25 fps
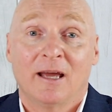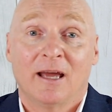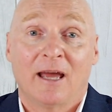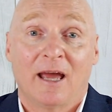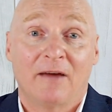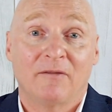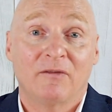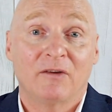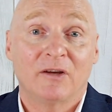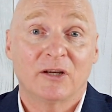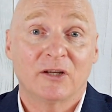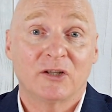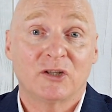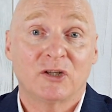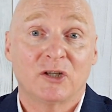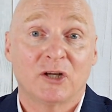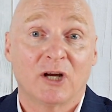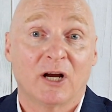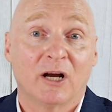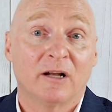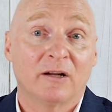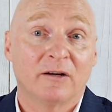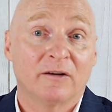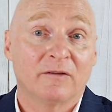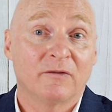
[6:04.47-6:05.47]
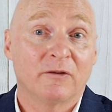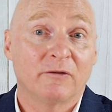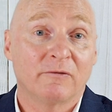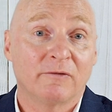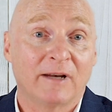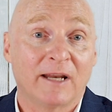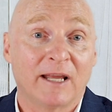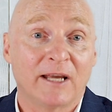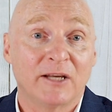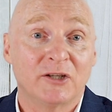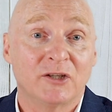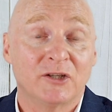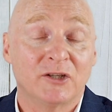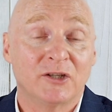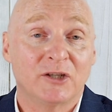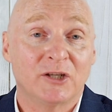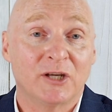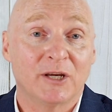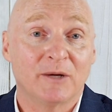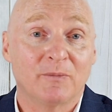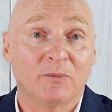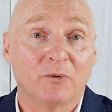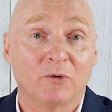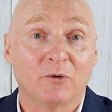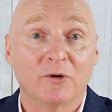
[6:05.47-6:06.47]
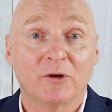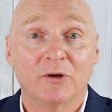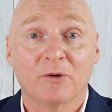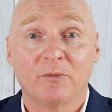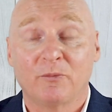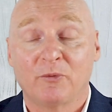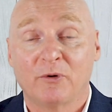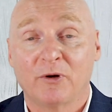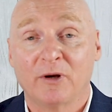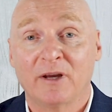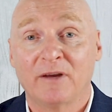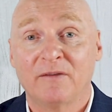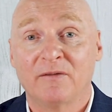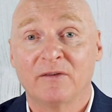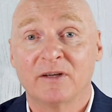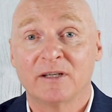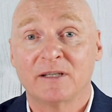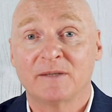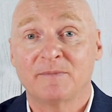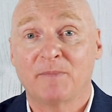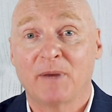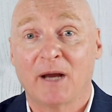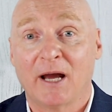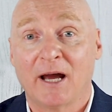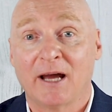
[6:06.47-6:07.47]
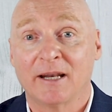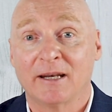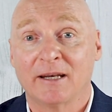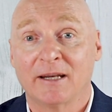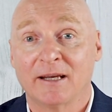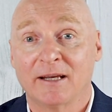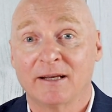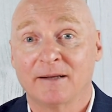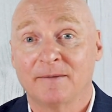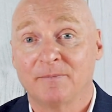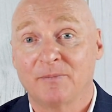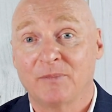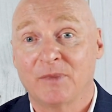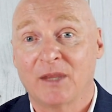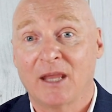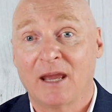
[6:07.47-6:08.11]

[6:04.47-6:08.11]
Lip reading: Having a child of the relationship or your previous partner